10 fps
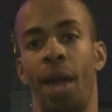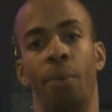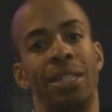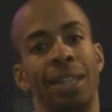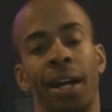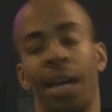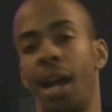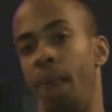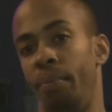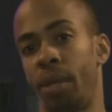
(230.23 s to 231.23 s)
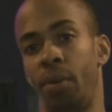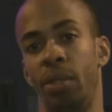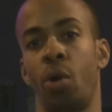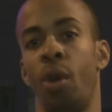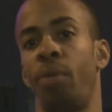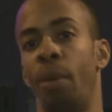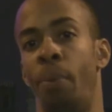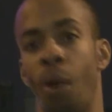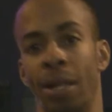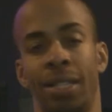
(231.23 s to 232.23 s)
and we stunk it up. We scored three
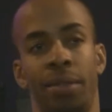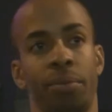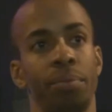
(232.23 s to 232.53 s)
points.